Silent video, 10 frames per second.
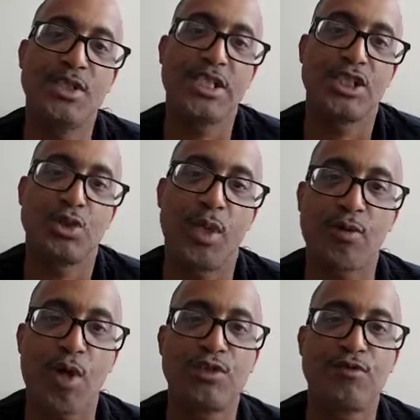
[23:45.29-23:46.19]
So just a
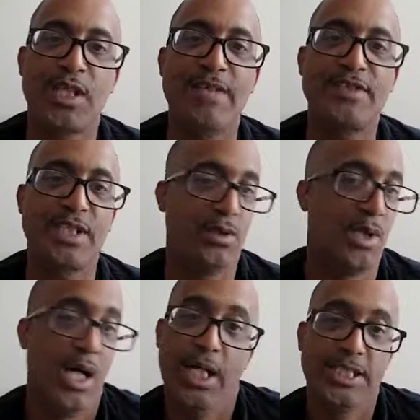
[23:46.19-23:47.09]
dress rehearsal for life.
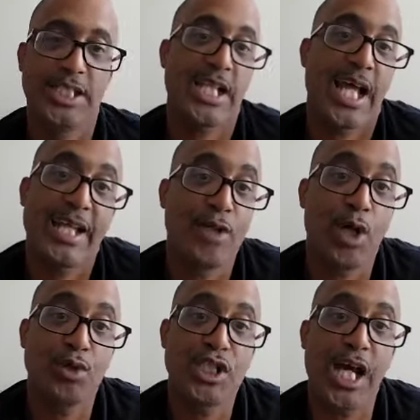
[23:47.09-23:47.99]
So just like if
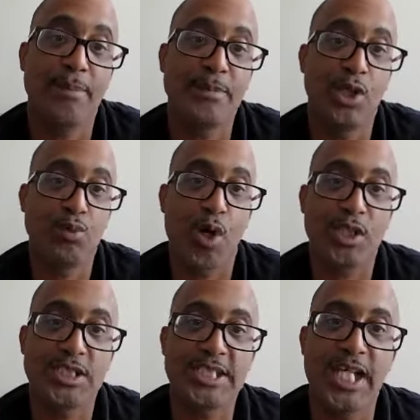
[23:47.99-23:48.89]
you're on the job, you know, you're
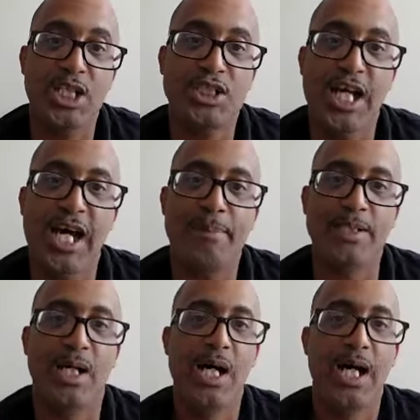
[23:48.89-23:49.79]
working in a sales job,
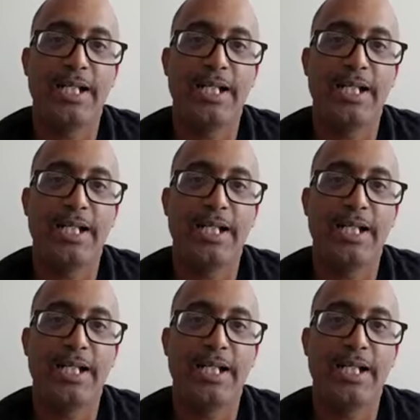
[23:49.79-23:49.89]
and